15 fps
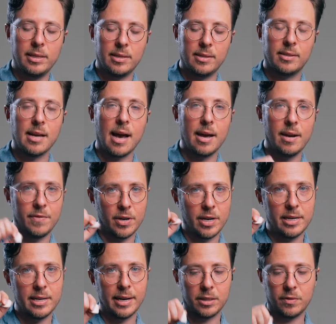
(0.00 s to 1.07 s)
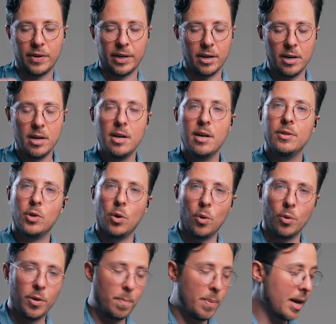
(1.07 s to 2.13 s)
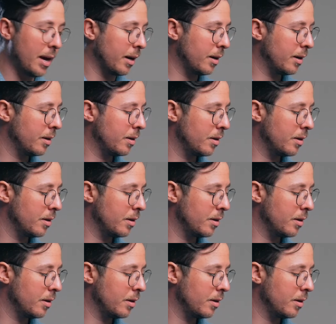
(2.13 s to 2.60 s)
the side of your index finger to hold the pick.